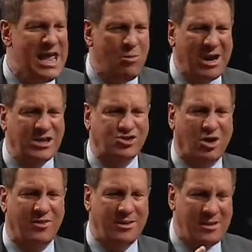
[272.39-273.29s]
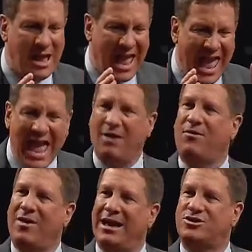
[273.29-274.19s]
And when I saw the
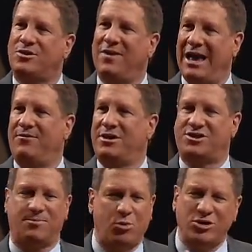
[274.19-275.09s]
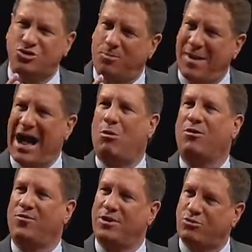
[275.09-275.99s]
avalanche of evidence that points so
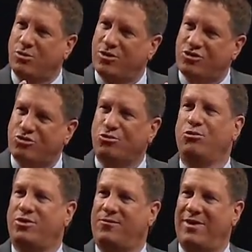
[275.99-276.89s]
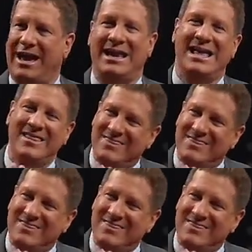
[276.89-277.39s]
powerfully toward the truth of that,